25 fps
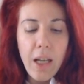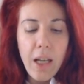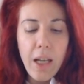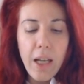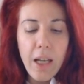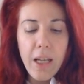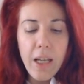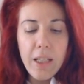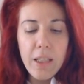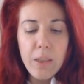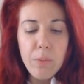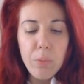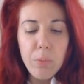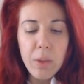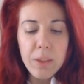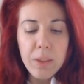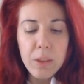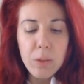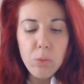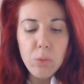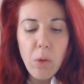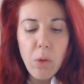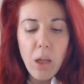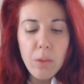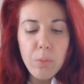eight
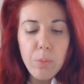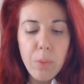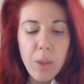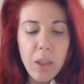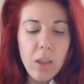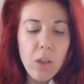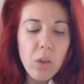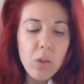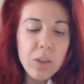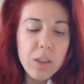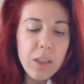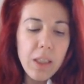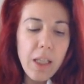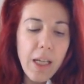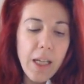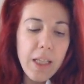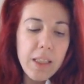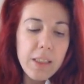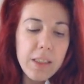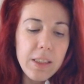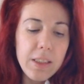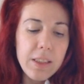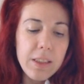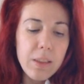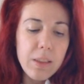plus one, because
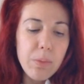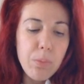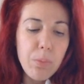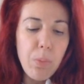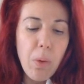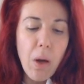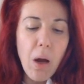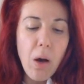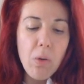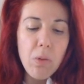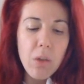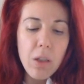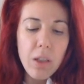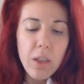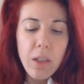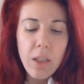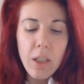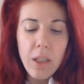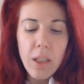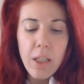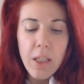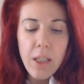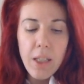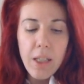eight is the power,